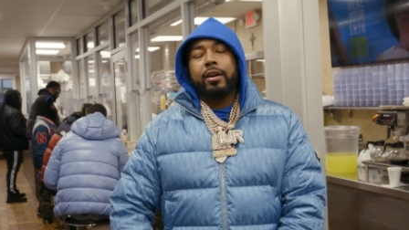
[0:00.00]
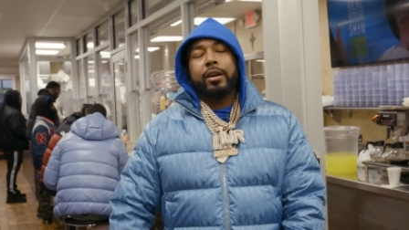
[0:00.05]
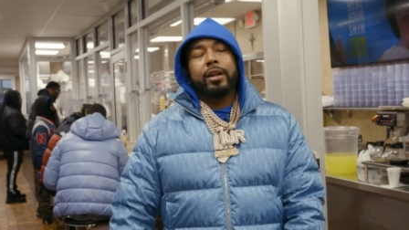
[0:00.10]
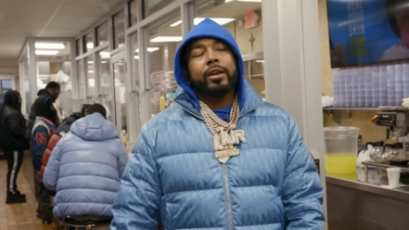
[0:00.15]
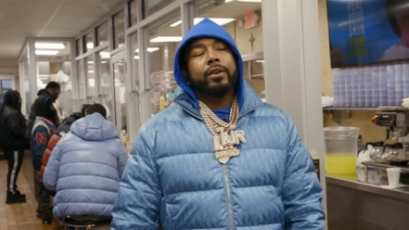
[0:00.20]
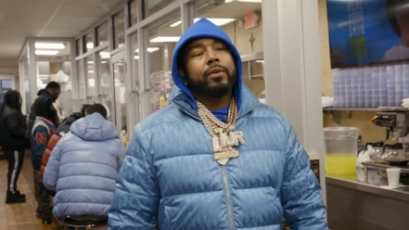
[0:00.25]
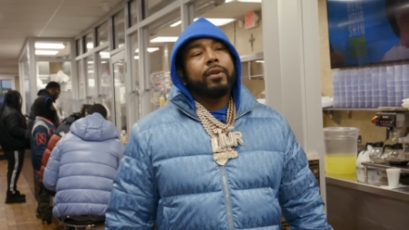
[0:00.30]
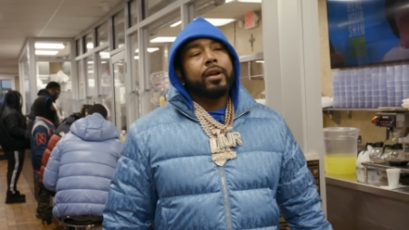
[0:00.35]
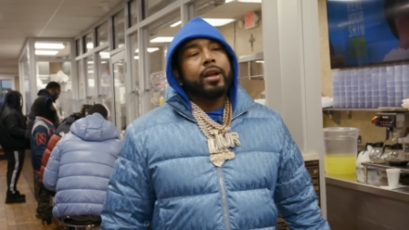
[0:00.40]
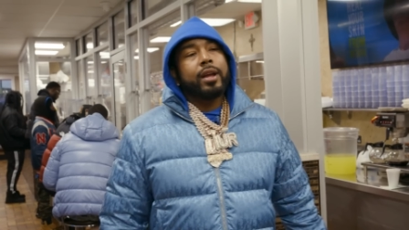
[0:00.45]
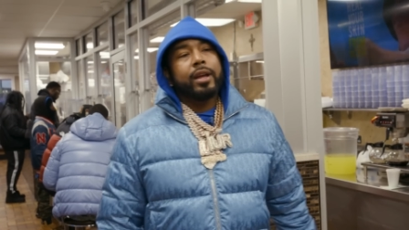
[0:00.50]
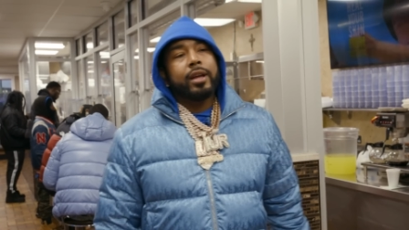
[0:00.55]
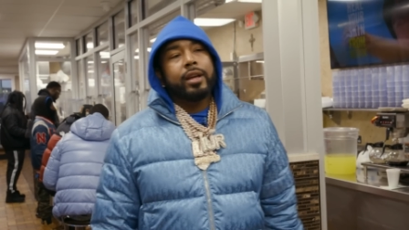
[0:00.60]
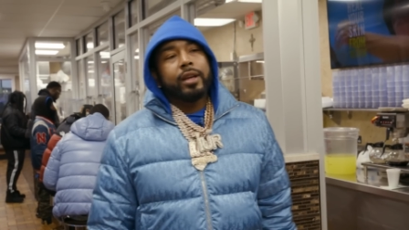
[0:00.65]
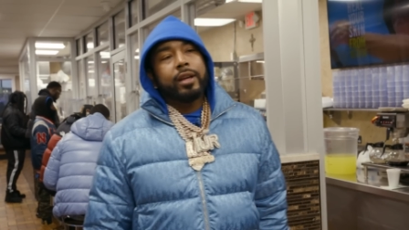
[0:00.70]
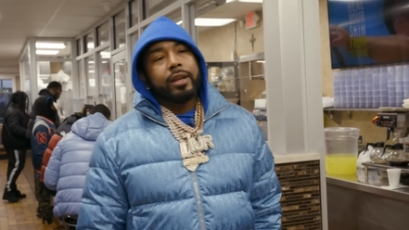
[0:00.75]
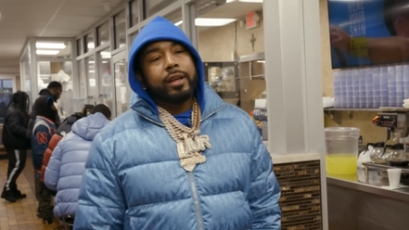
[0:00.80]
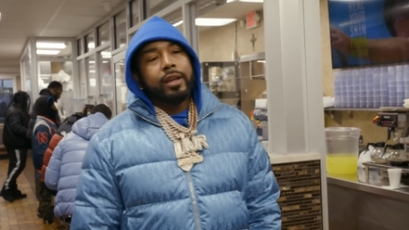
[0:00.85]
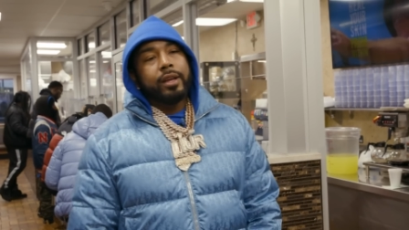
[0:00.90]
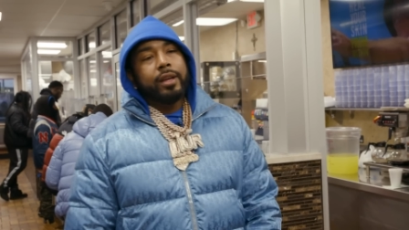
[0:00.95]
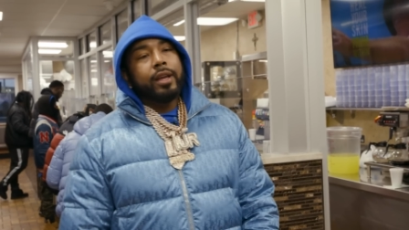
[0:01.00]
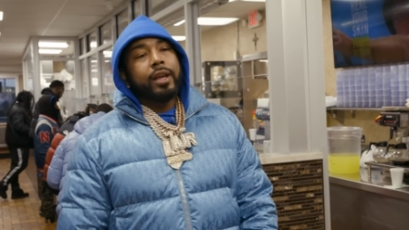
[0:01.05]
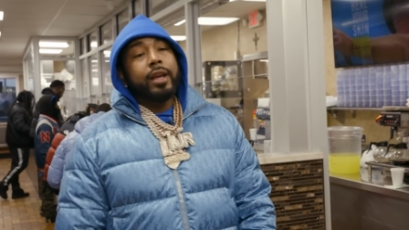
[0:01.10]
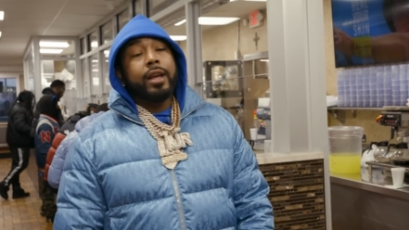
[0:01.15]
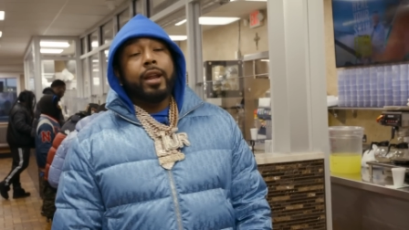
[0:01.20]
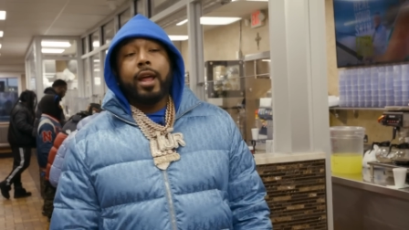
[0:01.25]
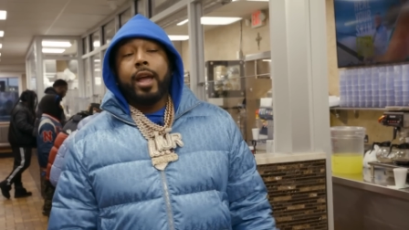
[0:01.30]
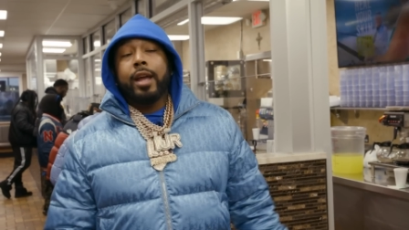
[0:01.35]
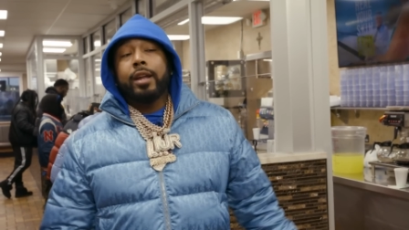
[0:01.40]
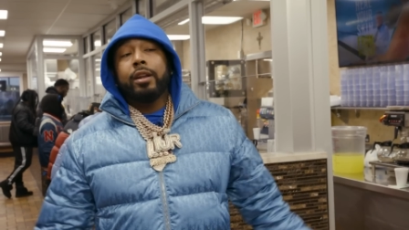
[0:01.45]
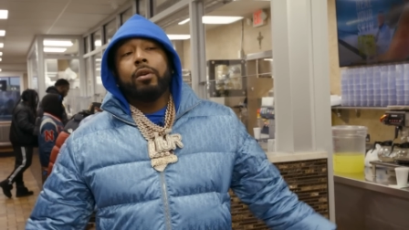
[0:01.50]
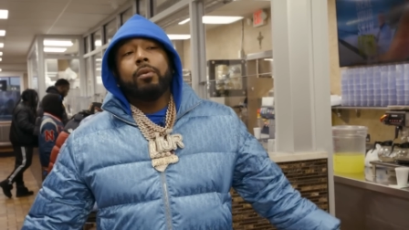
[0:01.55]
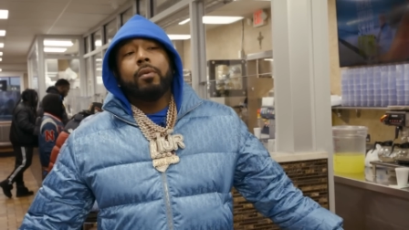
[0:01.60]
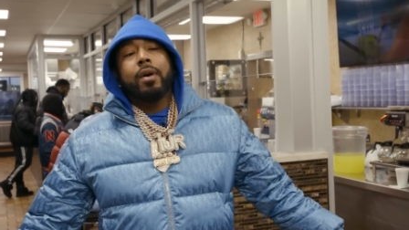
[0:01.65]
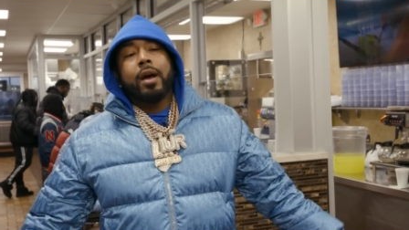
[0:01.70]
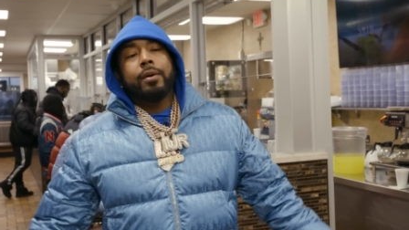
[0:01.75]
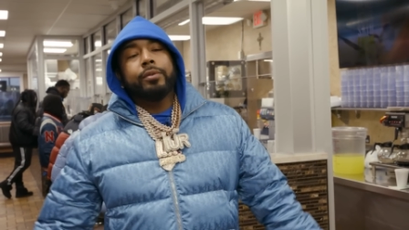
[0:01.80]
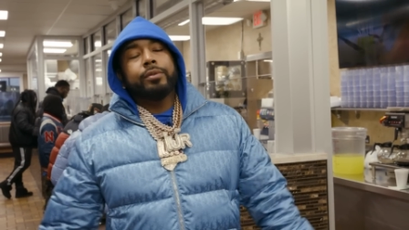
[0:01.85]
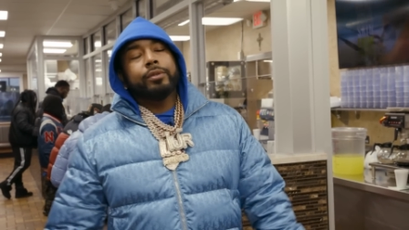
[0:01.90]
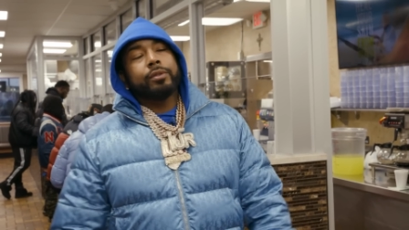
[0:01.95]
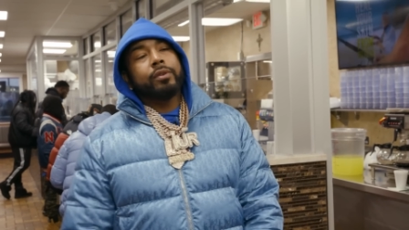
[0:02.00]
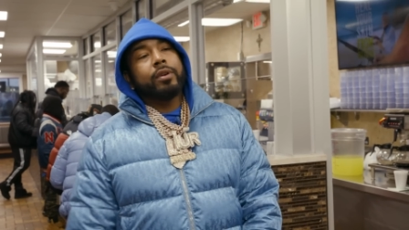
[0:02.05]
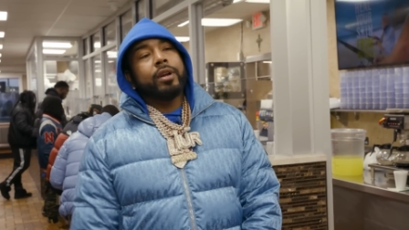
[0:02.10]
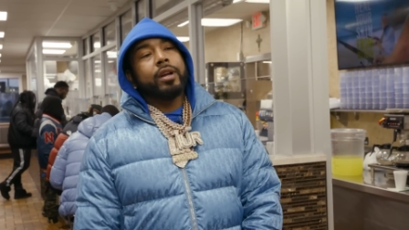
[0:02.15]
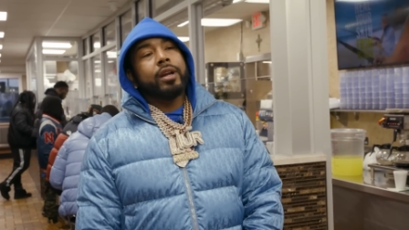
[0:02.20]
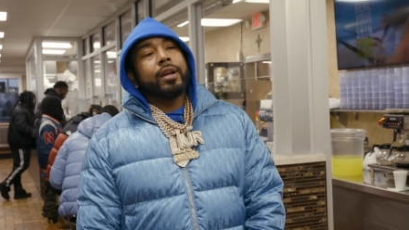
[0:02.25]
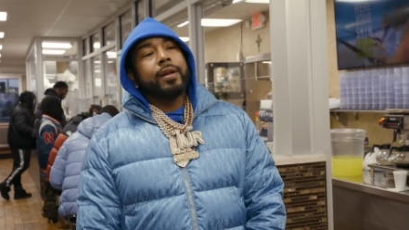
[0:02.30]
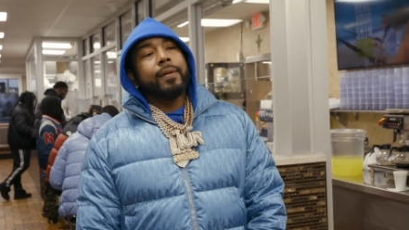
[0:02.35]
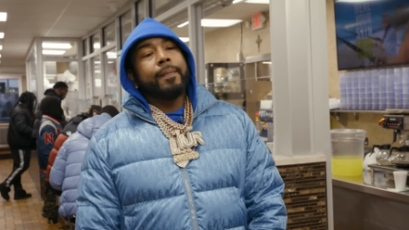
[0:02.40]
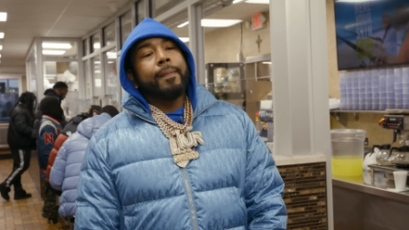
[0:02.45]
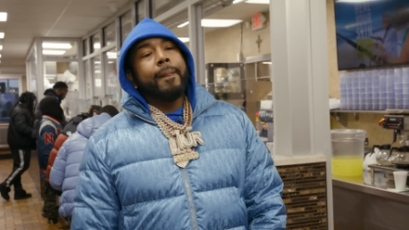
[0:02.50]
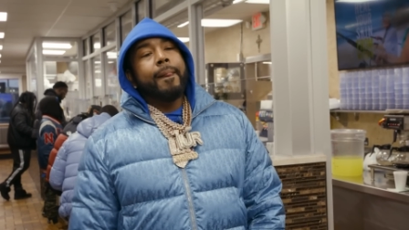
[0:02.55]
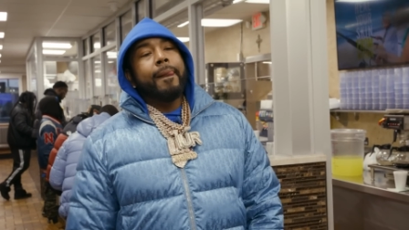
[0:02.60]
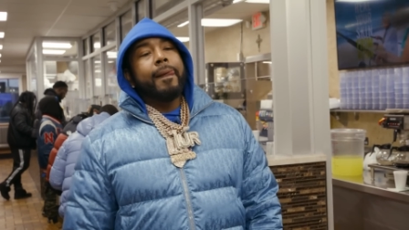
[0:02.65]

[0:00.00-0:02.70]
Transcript: started crying. And I didn't know why I was crying.